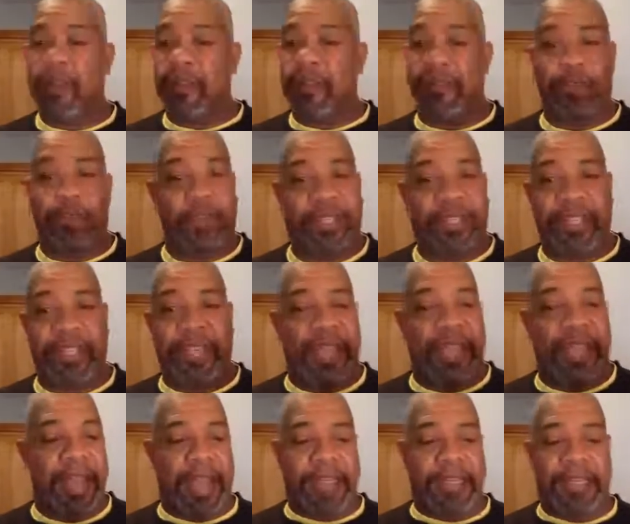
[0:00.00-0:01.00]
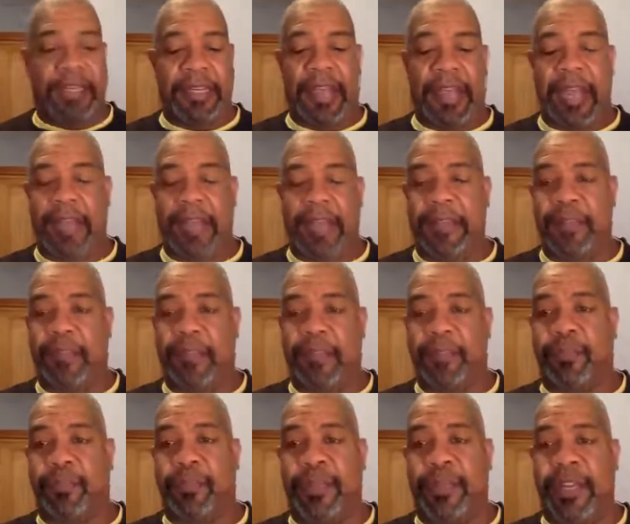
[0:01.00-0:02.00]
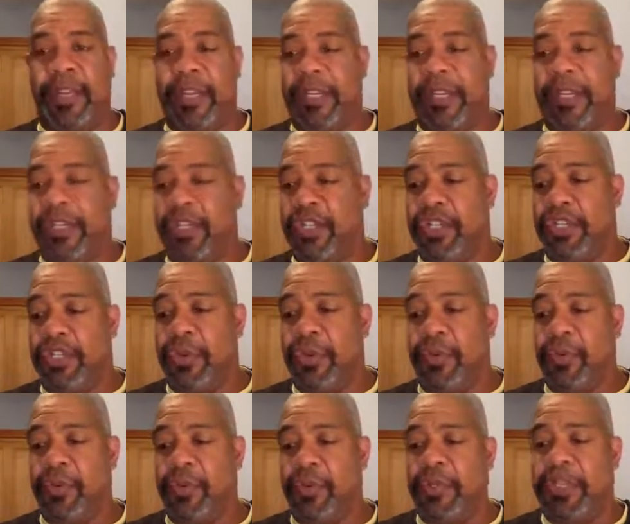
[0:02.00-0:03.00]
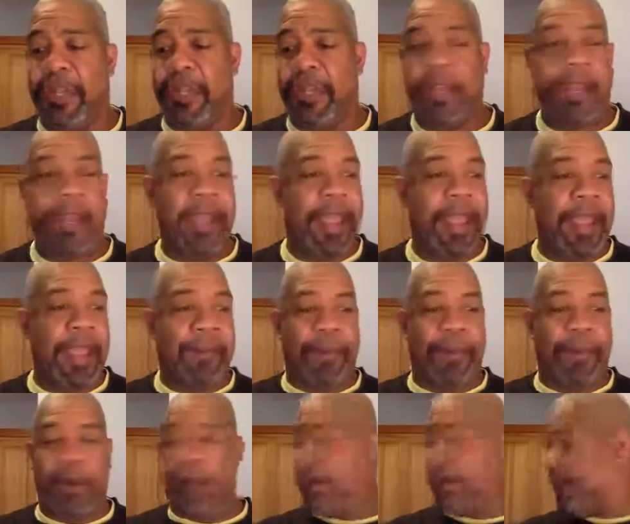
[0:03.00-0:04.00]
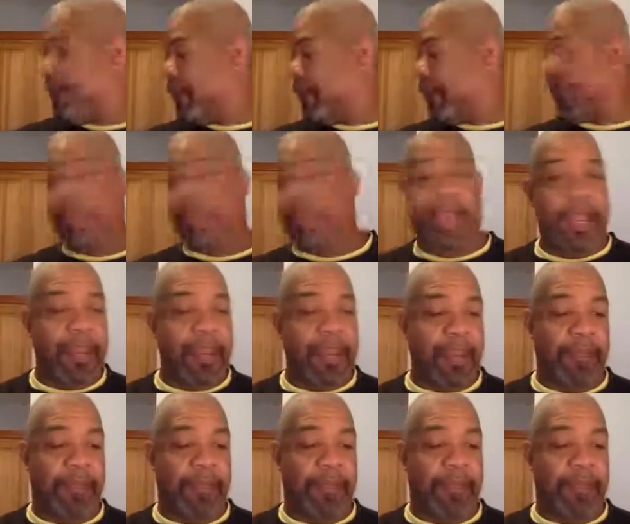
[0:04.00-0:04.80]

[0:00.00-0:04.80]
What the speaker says: once again, I did not pre-choose a poem for today.